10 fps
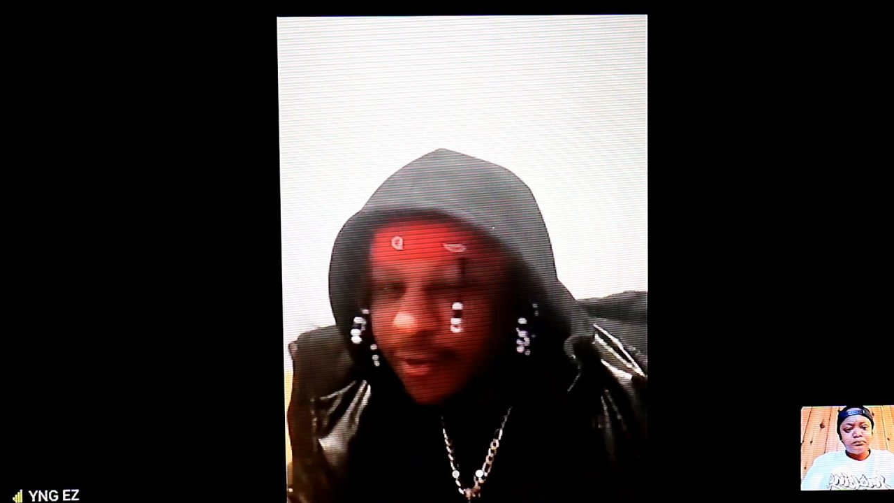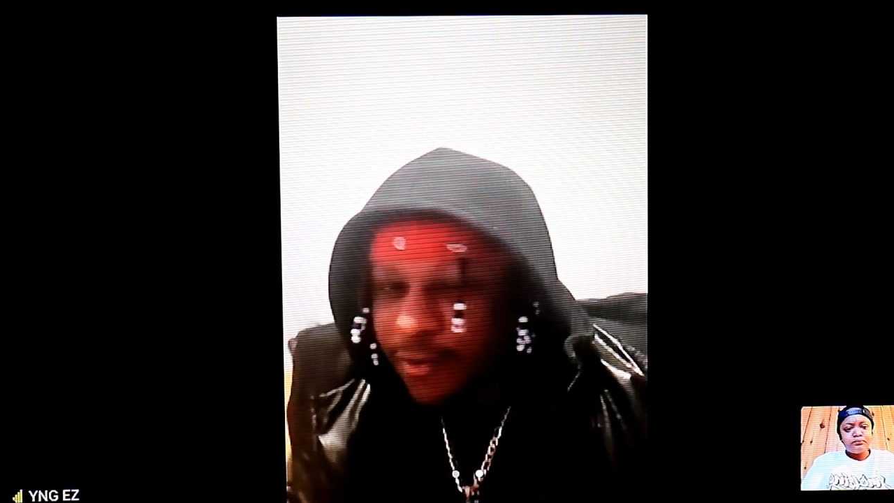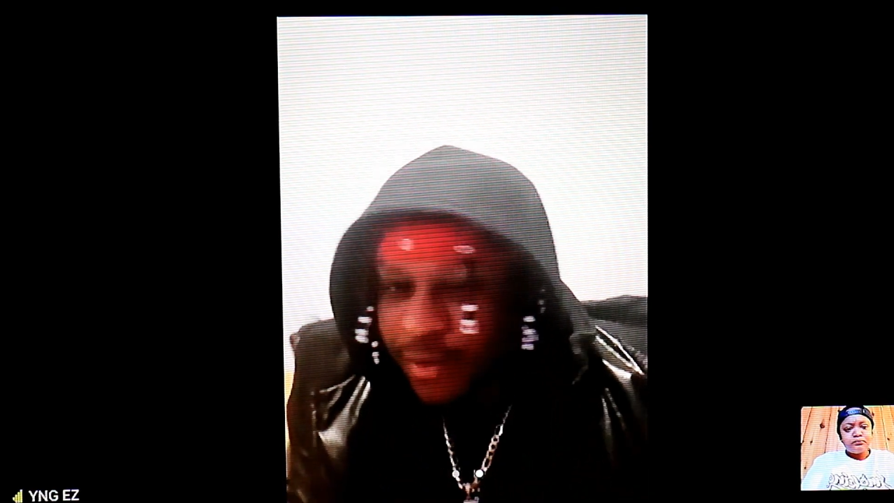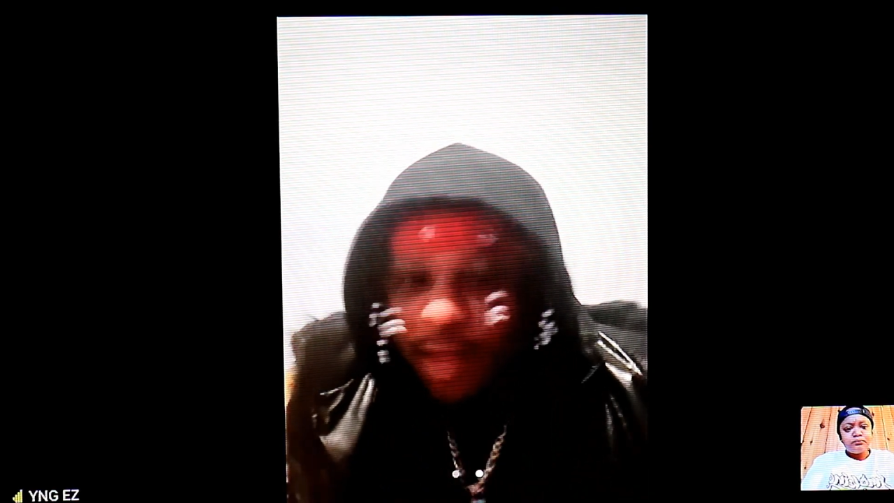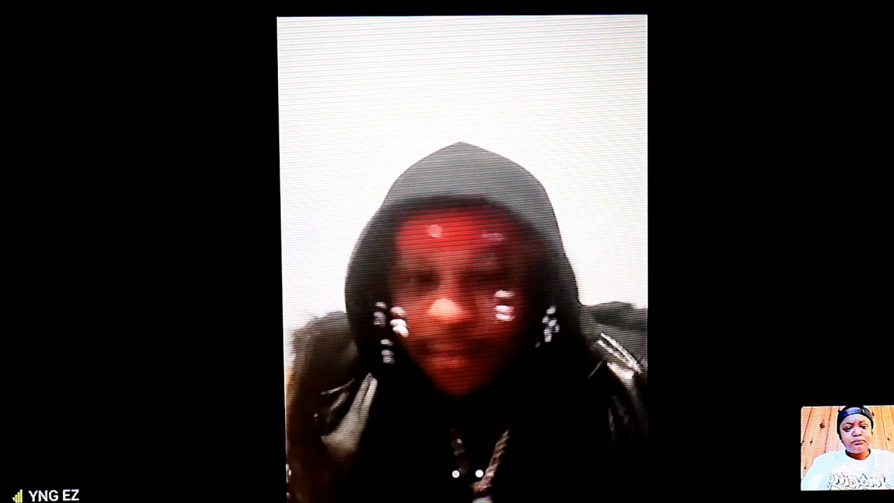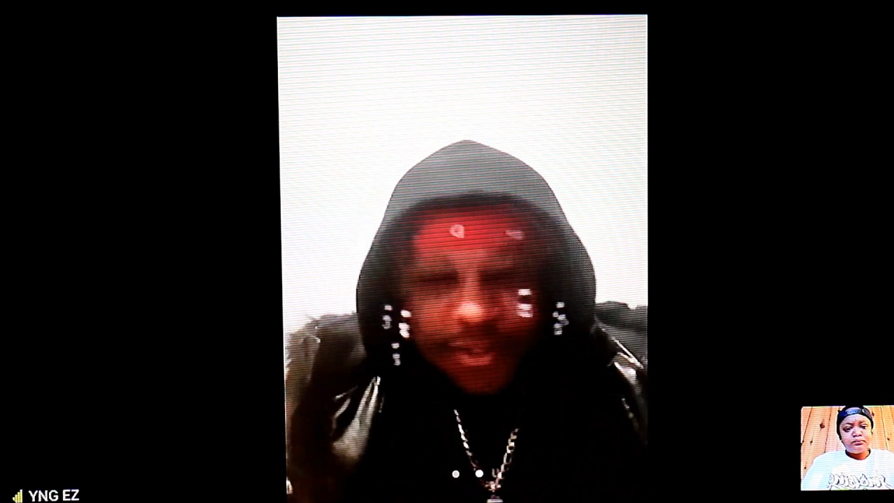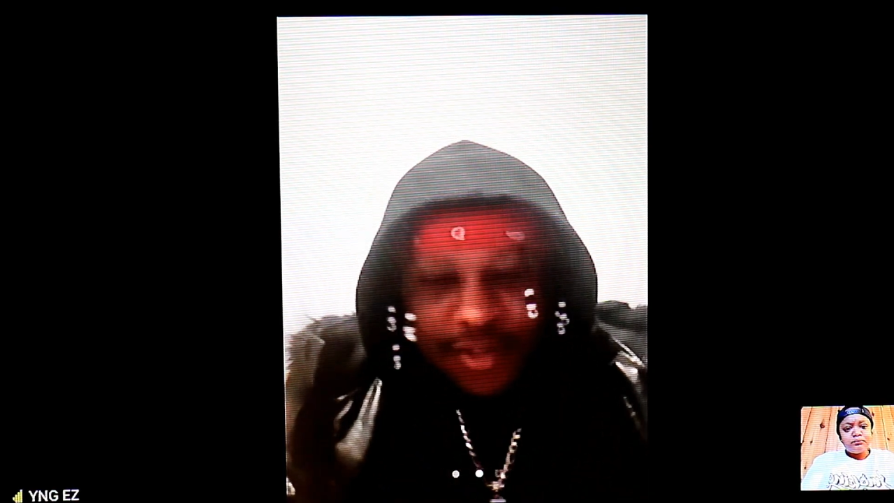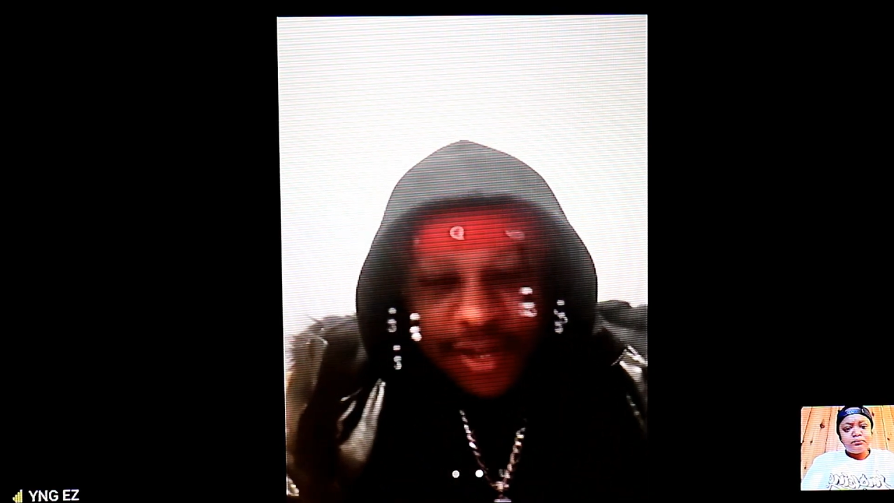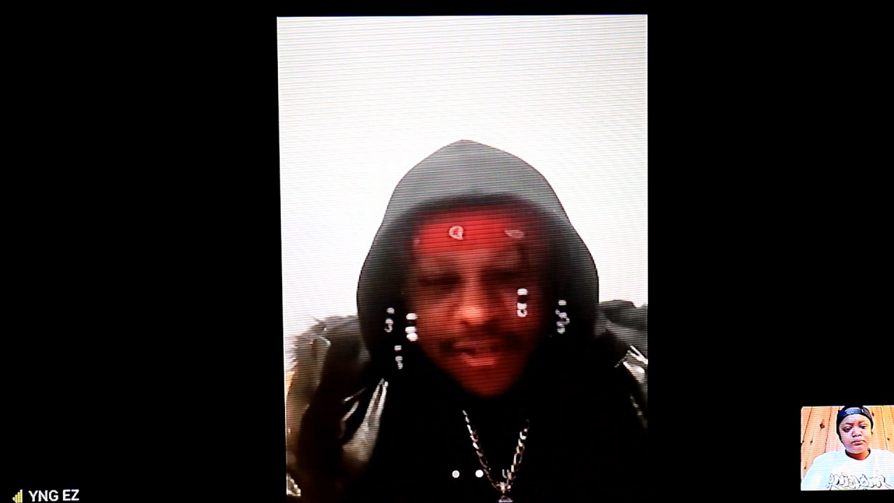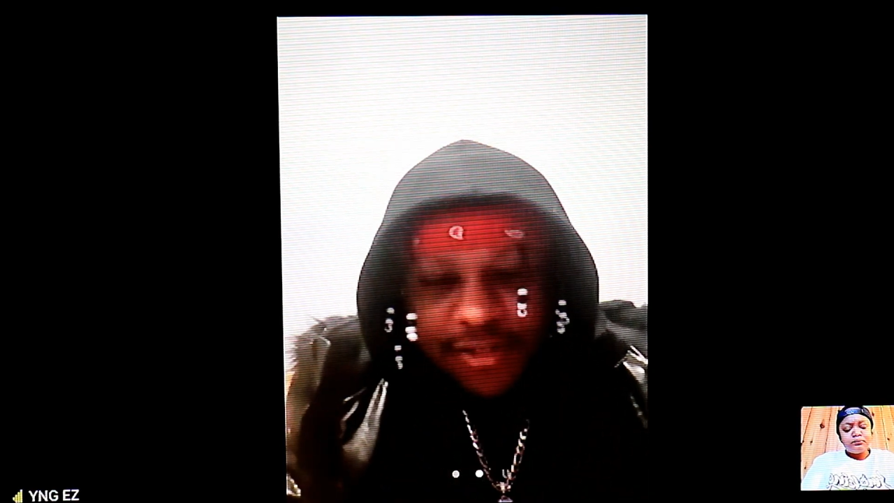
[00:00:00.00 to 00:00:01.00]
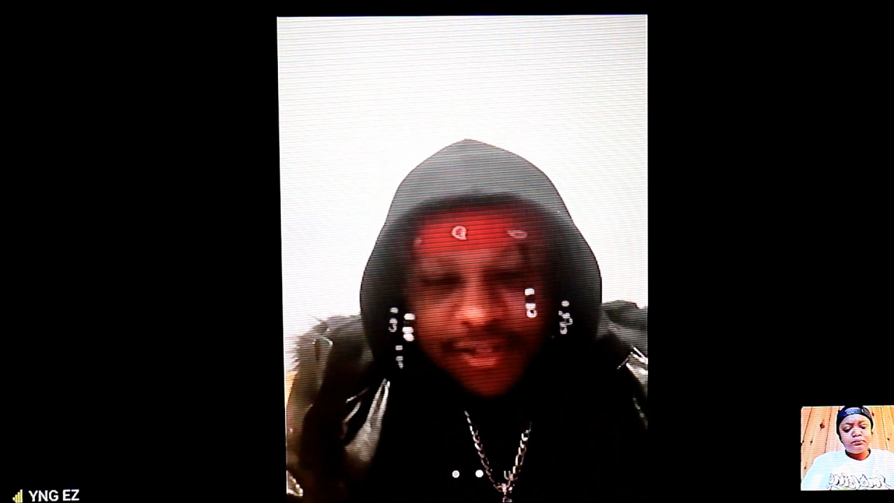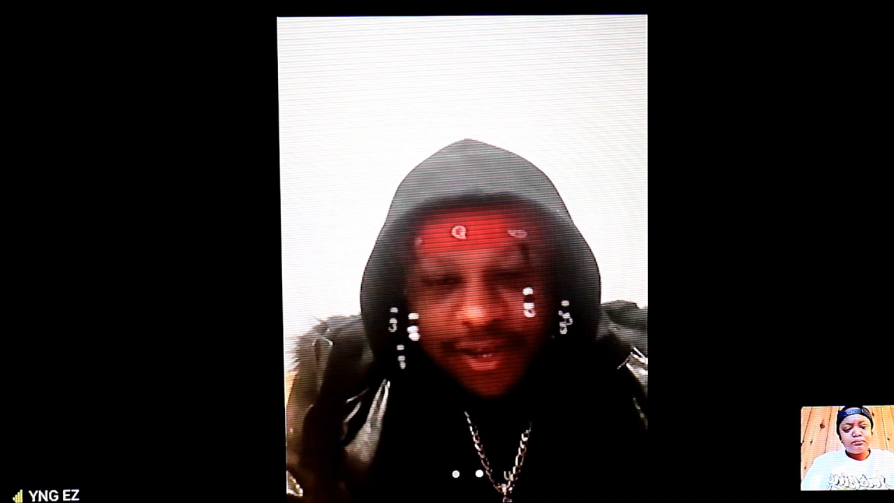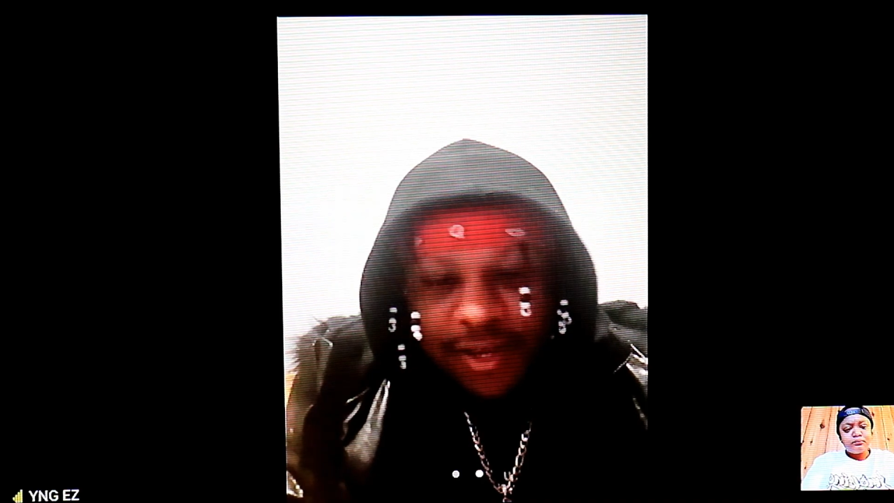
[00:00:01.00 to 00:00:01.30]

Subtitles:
and I like what that person